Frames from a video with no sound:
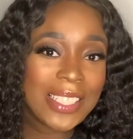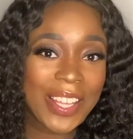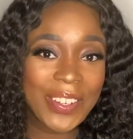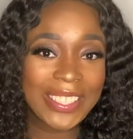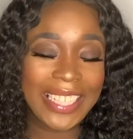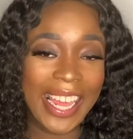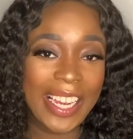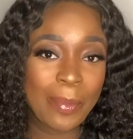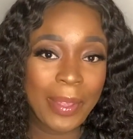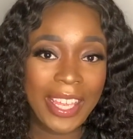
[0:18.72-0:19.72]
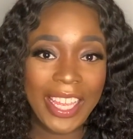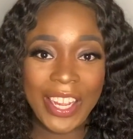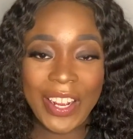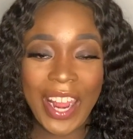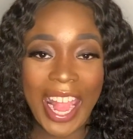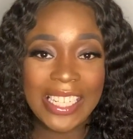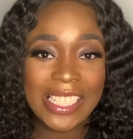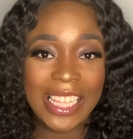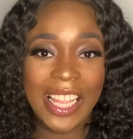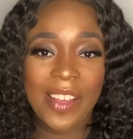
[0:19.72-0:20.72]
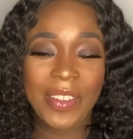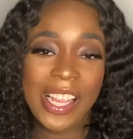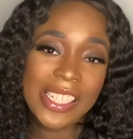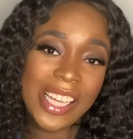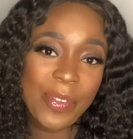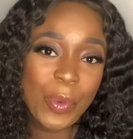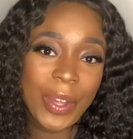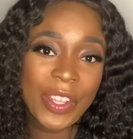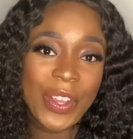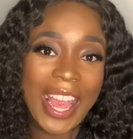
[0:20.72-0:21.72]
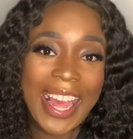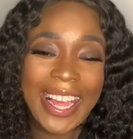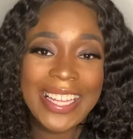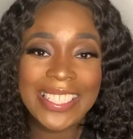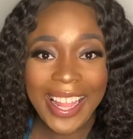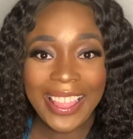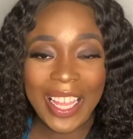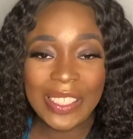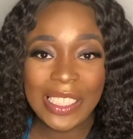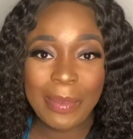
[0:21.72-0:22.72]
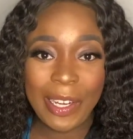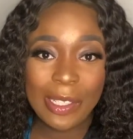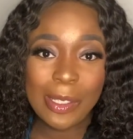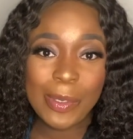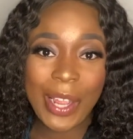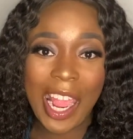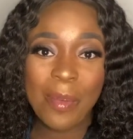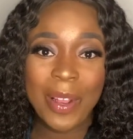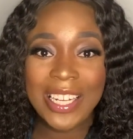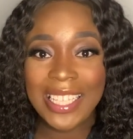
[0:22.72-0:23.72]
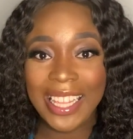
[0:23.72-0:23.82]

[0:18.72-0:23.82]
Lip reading: so excited to be here. I just love each and every one of you guys. Hello to my new subscribers.